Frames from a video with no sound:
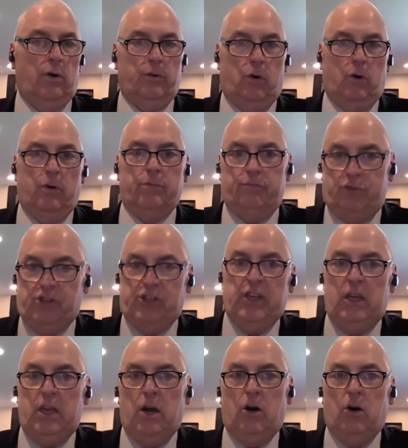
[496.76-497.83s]
or
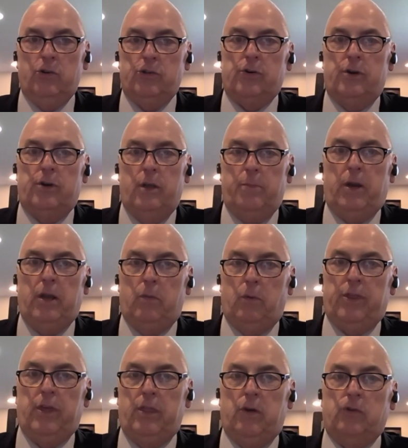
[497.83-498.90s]
CEOs or anybody
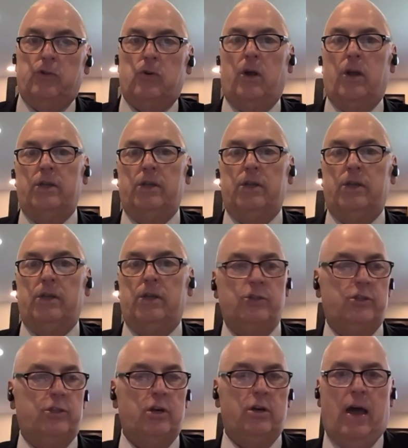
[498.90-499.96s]
within those
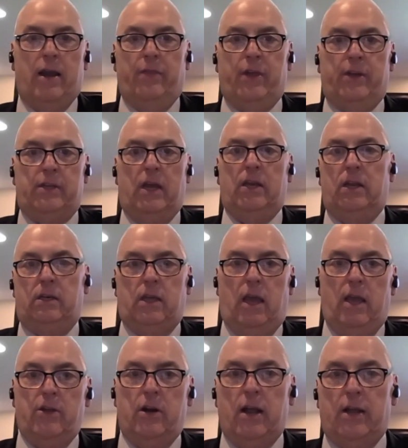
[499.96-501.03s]
organizations, they're not on the
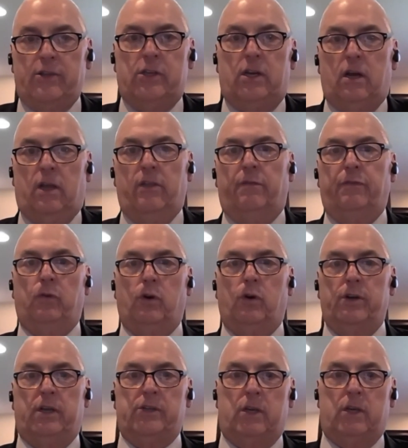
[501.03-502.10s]
day-to-day. They're not sitting on the floor
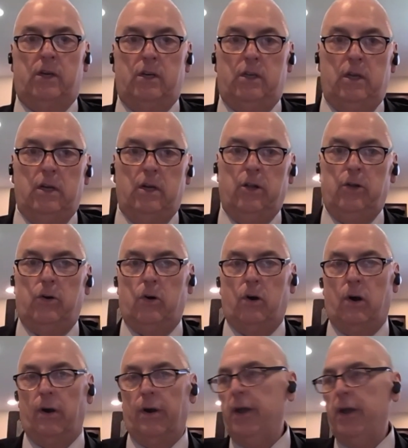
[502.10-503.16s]
desk in a deal
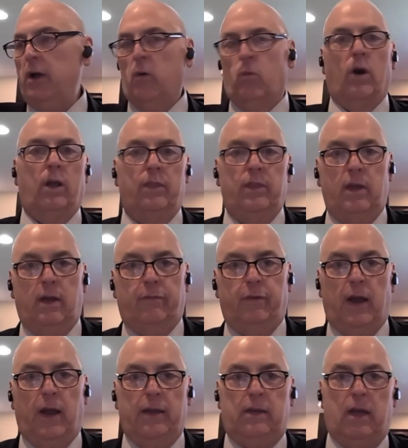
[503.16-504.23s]
or working the
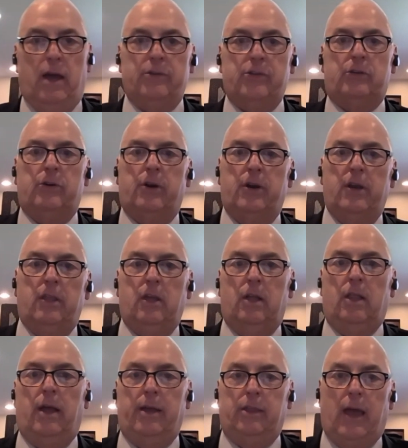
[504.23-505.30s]
F&I desk or anything
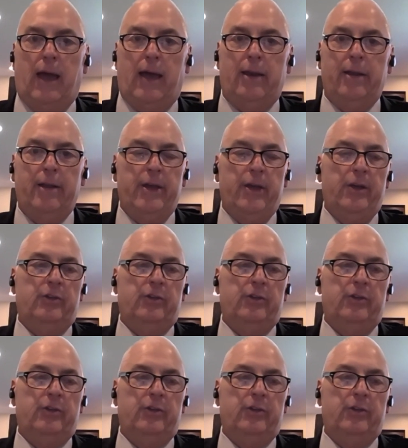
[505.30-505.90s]
like that.